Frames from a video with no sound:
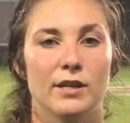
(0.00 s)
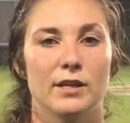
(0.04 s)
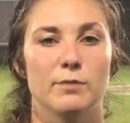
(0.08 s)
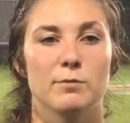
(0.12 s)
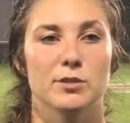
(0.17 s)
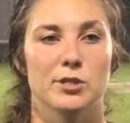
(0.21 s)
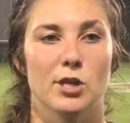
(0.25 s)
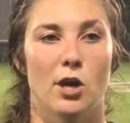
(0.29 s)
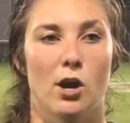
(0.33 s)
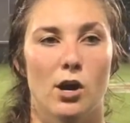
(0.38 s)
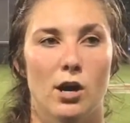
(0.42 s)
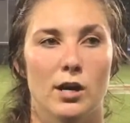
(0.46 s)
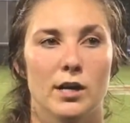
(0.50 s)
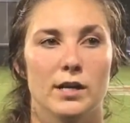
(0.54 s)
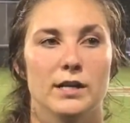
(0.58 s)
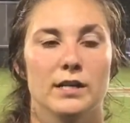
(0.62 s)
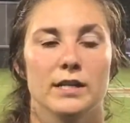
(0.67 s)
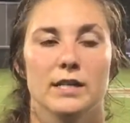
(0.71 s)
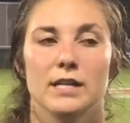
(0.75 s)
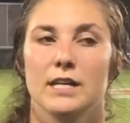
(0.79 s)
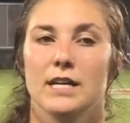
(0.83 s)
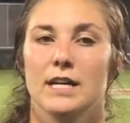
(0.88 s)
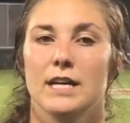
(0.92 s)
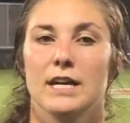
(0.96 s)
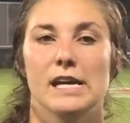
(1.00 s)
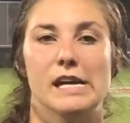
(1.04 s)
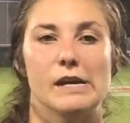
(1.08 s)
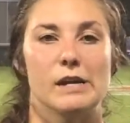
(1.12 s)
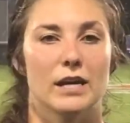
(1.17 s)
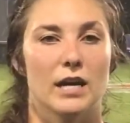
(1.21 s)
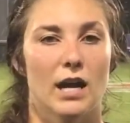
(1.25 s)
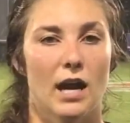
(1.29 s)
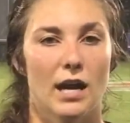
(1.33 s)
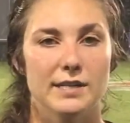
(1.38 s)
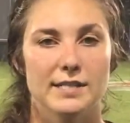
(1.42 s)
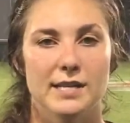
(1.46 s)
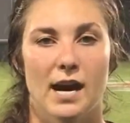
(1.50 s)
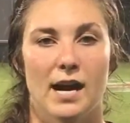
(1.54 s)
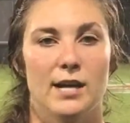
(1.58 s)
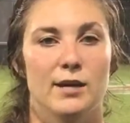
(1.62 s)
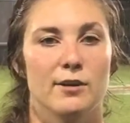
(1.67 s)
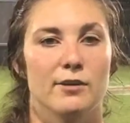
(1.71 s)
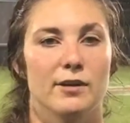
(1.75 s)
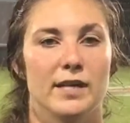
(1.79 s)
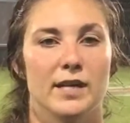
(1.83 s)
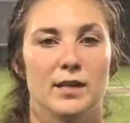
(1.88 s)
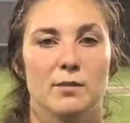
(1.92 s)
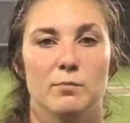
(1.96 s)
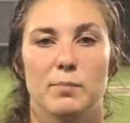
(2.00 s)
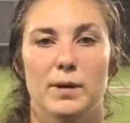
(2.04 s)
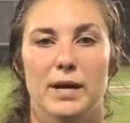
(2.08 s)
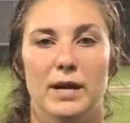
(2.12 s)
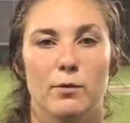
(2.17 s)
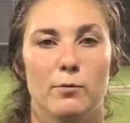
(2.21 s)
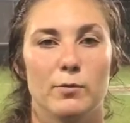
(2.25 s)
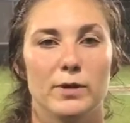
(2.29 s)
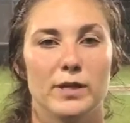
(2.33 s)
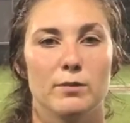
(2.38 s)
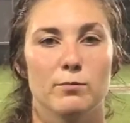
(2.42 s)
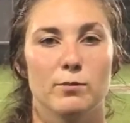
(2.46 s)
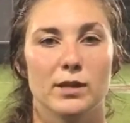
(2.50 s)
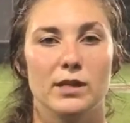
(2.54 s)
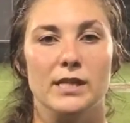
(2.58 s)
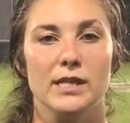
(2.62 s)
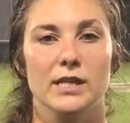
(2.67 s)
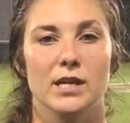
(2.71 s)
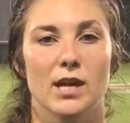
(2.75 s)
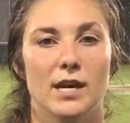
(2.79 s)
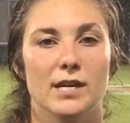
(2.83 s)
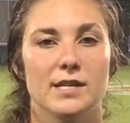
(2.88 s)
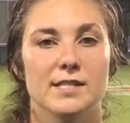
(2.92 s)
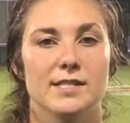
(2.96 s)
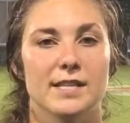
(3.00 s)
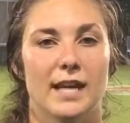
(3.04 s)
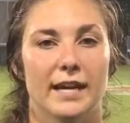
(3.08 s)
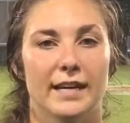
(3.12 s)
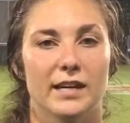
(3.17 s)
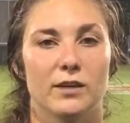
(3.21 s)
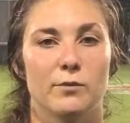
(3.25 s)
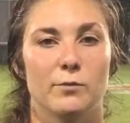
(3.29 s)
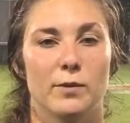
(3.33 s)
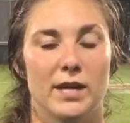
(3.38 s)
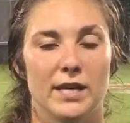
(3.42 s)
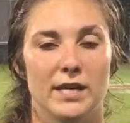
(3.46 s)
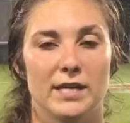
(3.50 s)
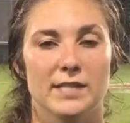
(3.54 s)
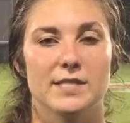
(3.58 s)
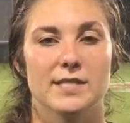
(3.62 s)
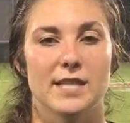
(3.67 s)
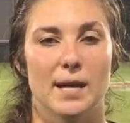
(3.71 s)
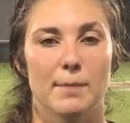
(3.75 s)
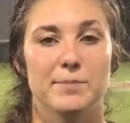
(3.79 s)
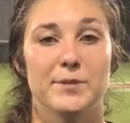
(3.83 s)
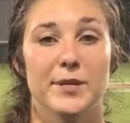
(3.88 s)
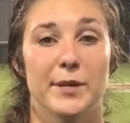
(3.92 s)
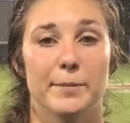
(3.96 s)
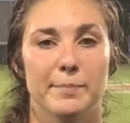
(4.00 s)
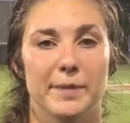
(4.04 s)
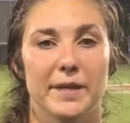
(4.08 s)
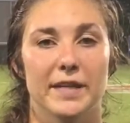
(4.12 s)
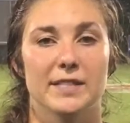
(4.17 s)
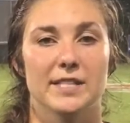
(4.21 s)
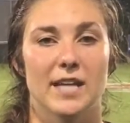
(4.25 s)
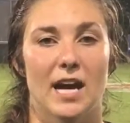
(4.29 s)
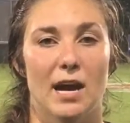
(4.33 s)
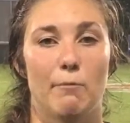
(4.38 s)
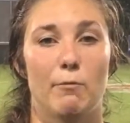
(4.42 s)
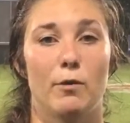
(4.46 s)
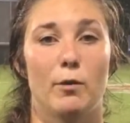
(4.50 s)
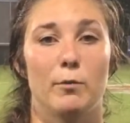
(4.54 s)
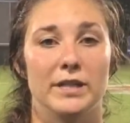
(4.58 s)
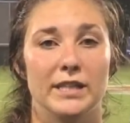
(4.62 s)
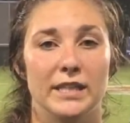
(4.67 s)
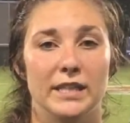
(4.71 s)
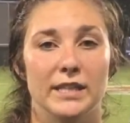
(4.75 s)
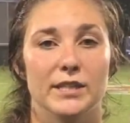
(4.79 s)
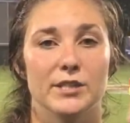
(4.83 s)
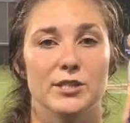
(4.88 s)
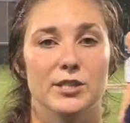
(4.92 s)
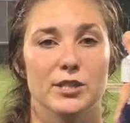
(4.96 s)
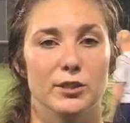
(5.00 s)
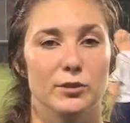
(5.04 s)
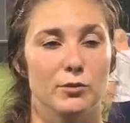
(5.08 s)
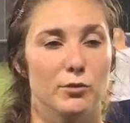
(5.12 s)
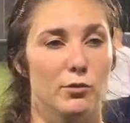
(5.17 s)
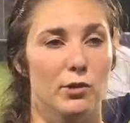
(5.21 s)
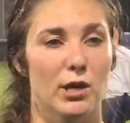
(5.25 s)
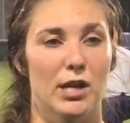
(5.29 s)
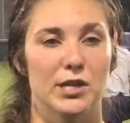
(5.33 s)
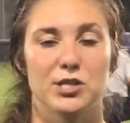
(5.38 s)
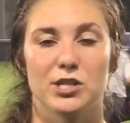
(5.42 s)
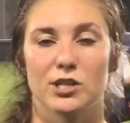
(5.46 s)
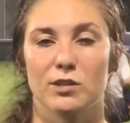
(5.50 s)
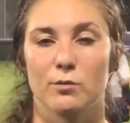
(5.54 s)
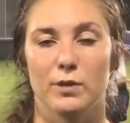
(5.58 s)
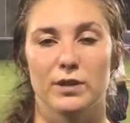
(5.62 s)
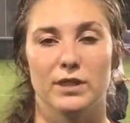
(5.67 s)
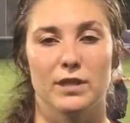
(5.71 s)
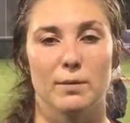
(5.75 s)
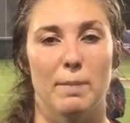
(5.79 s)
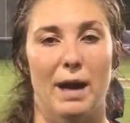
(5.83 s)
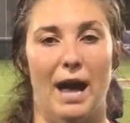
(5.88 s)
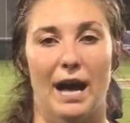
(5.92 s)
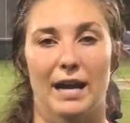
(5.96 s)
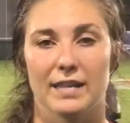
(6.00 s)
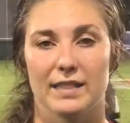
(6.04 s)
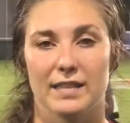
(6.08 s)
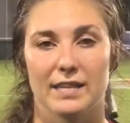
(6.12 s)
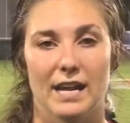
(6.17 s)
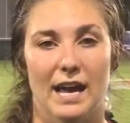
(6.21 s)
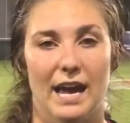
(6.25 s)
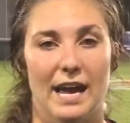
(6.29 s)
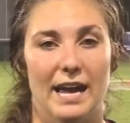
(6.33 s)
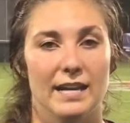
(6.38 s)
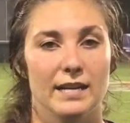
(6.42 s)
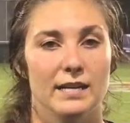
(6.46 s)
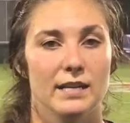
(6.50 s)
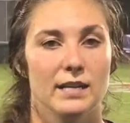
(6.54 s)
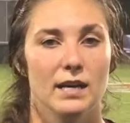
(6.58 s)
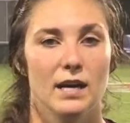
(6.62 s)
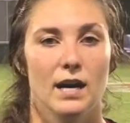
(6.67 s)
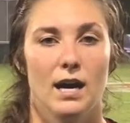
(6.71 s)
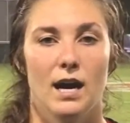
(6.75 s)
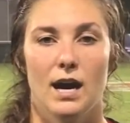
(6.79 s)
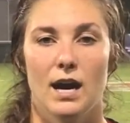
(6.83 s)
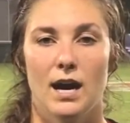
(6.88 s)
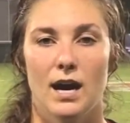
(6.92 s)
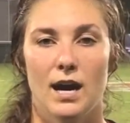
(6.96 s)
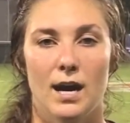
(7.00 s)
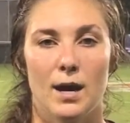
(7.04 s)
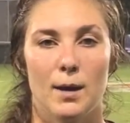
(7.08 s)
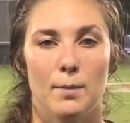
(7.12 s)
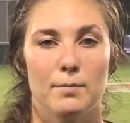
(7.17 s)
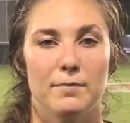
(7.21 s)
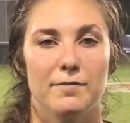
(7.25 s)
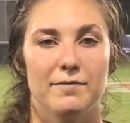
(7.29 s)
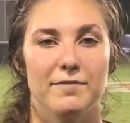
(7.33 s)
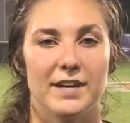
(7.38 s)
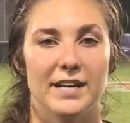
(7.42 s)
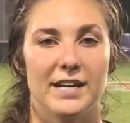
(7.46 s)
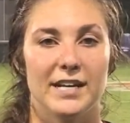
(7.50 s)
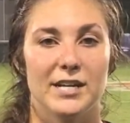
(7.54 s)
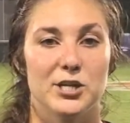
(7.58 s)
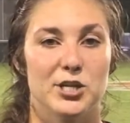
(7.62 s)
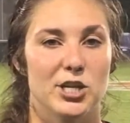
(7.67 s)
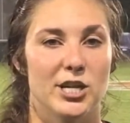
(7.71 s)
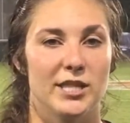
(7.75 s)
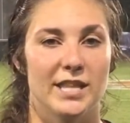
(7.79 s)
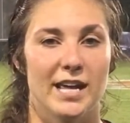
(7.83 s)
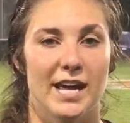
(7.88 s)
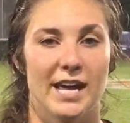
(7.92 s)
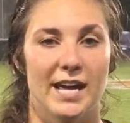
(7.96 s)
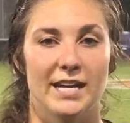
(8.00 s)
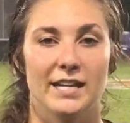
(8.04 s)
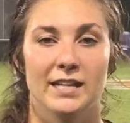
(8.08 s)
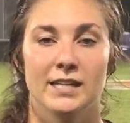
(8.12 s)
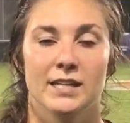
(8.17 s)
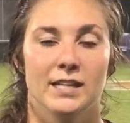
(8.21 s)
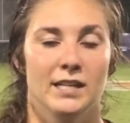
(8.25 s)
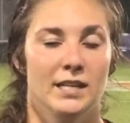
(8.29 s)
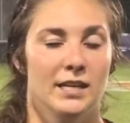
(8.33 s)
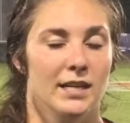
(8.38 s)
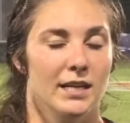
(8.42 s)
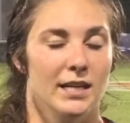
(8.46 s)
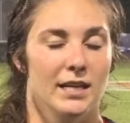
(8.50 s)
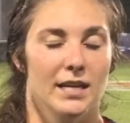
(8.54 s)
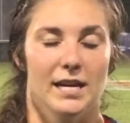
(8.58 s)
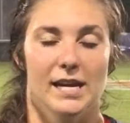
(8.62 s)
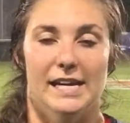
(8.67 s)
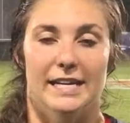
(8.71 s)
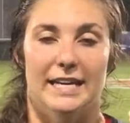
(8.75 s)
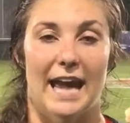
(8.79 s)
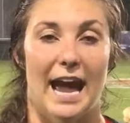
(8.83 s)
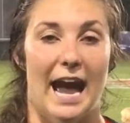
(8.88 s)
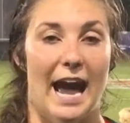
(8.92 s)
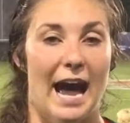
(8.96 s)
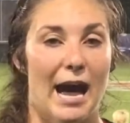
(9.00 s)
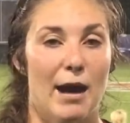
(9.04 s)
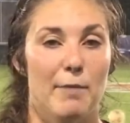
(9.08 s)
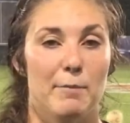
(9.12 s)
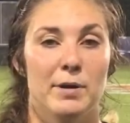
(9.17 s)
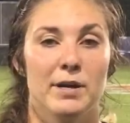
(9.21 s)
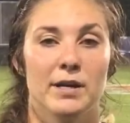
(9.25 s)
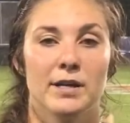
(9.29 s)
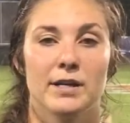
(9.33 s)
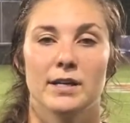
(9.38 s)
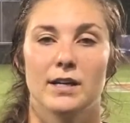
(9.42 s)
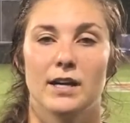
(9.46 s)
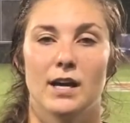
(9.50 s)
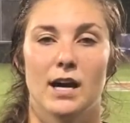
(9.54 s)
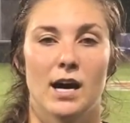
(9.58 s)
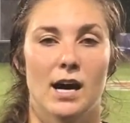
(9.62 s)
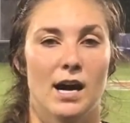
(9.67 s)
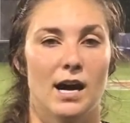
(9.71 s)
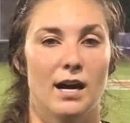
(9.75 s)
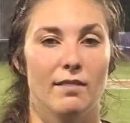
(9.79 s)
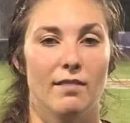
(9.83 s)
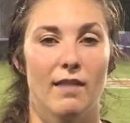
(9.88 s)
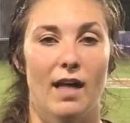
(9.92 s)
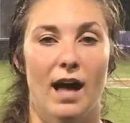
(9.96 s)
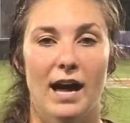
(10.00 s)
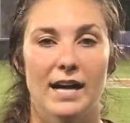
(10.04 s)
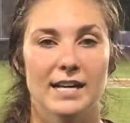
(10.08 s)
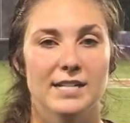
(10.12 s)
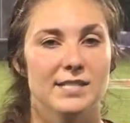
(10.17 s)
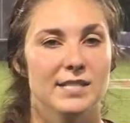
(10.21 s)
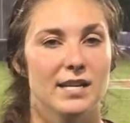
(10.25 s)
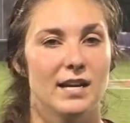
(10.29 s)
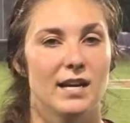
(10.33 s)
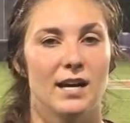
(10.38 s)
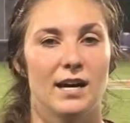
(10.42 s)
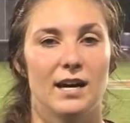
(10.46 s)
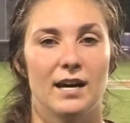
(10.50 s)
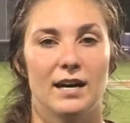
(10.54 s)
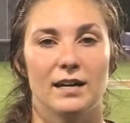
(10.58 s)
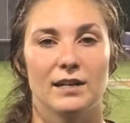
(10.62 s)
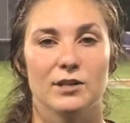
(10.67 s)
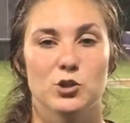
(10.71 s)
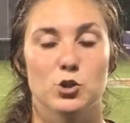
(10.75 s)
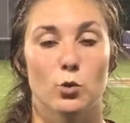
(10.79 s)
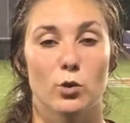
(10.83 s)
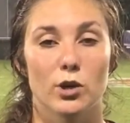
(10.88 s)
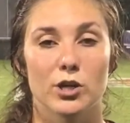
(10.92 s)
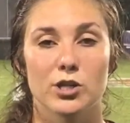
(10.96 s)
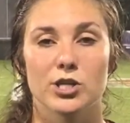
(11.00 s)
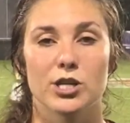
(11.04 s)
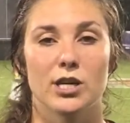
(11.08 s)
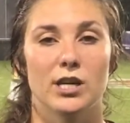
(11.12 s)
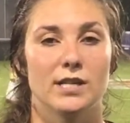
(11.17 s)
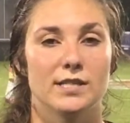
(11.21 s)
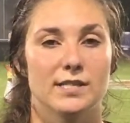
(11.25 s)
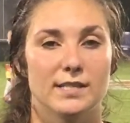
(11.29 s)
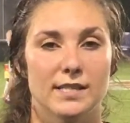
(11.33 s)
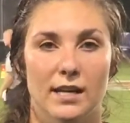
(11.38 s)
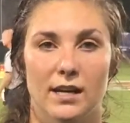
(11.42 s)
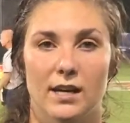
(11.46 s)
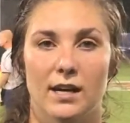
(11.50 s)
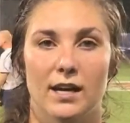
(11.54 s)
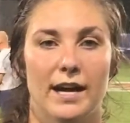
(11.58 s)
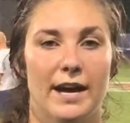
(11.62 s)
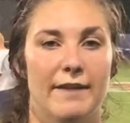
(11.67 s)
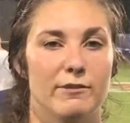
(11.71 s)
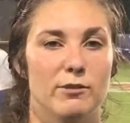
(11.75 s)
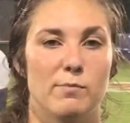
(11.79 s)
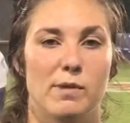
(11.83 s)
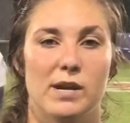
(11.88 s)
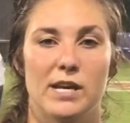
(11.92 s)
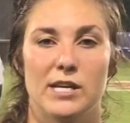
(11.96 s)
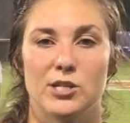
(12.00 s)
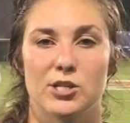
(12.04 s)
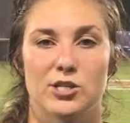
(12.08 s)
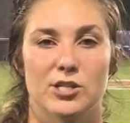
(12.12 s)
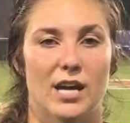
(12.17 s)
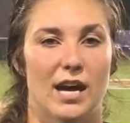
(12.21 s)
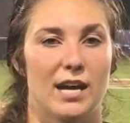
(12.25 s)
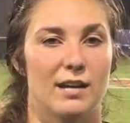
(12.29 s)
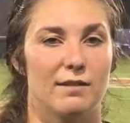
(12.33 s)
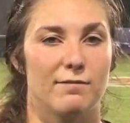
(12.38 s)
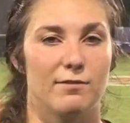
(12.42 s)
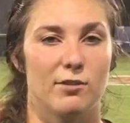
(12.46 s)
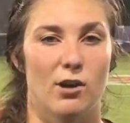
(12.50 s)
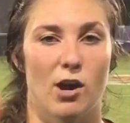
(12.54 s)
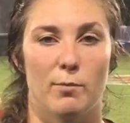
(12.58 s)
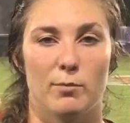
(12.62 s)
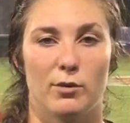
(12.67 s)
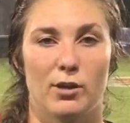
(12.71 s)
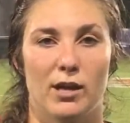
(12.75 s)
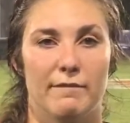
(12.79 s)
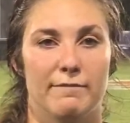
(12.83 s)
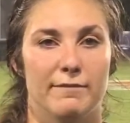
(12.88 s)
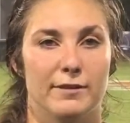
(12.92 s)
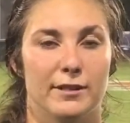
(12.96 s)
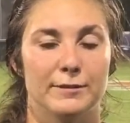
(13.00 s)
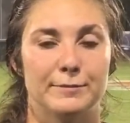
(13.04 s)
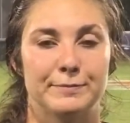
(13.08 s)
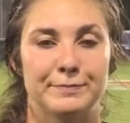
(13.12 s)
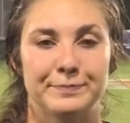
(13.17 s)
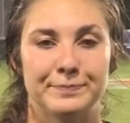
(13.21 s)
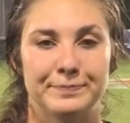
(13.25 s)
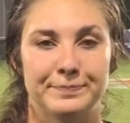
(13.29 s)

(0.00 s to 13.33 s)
It was hard, it got tiring, but we really got a second win and stepped up big time when we needed to. Gretchen with the back of the net um, finish, and then Cap, uh, Liza, Georgia, Sarah, everybody just had a phenomenal effort.